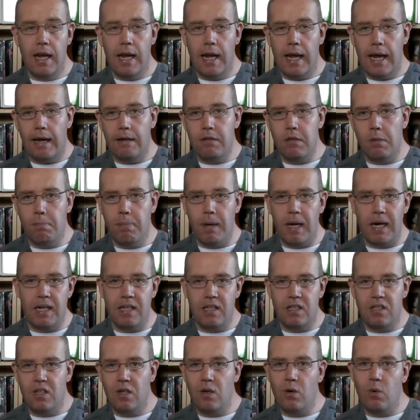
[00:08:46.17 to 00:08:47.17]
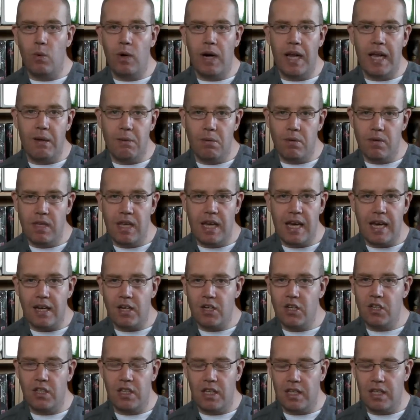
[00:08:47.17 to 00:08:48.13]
how to balance it all out with the action.